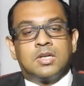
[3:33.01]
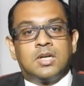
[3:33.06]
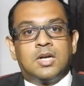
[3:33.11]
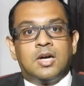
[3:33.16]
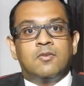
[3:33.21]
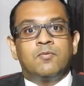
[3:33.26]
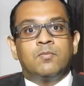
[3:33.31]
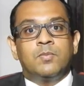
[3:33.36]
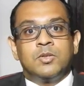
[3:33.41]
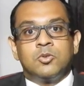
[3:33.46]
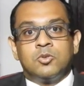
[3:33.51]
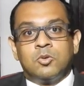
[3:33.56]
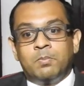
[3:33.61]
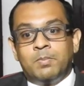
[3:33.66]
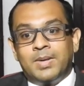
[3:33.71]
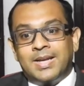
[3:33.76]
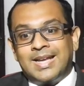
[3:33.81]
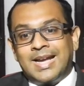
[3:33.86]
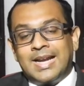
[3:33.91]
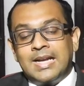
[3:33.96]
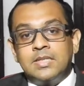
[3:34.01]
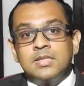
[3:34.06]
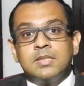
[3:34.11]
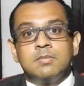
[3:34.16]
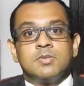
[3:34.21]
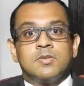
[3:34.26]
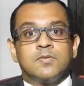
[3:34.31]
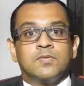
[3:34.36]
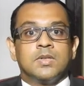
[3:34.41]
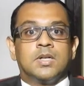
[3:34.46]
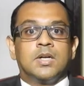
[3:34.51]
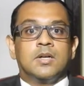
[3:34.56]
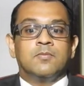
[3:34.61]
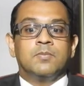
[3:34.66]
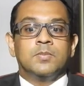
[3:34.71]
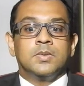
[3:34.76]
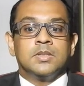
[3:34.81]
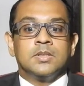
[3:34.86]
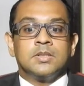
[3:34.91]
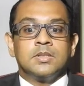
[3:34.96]
government or mechanisms of the
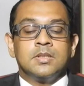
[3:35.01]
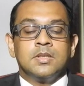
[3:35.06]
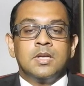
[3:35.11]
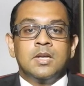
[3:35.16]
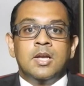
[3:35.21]
government